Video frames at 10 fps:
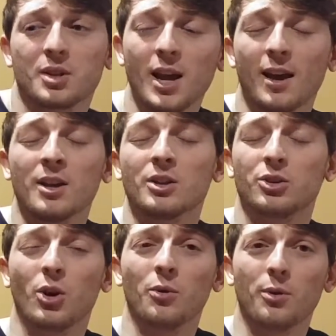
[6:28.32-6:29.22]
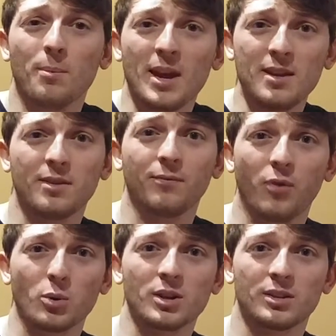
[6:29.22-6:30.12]
Yeah, so the main
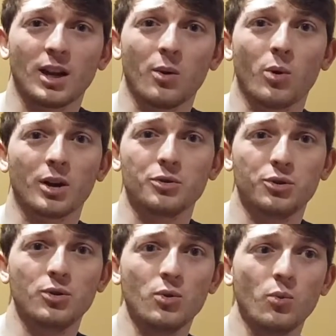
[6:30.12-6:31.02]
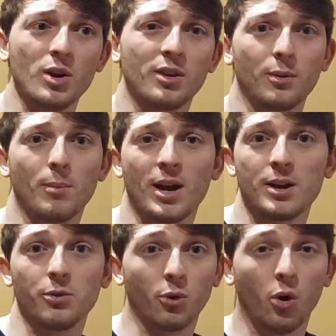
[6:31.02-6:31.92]
focus that I want to do with
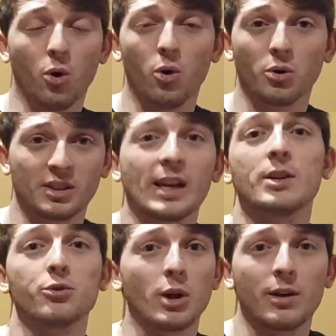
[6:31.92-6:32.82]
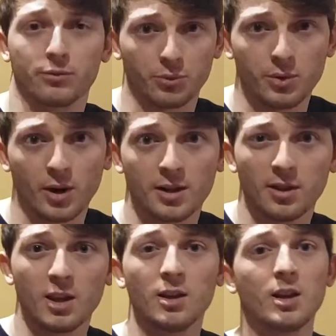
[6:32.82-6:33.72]
my whole second draft rewrite
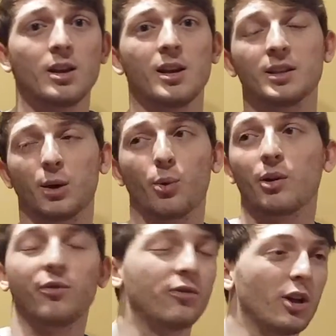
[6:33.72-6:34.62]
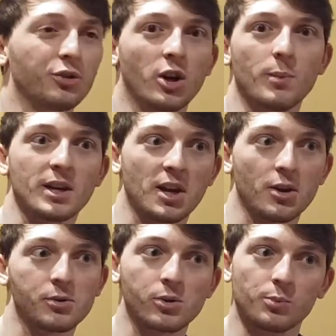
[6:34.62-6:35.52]
thing is I want to flush out my
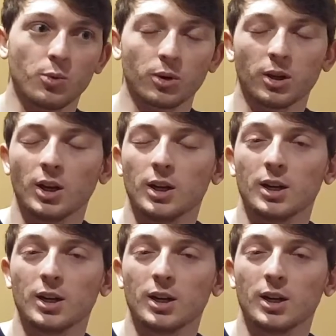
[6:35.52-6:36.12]
characters more.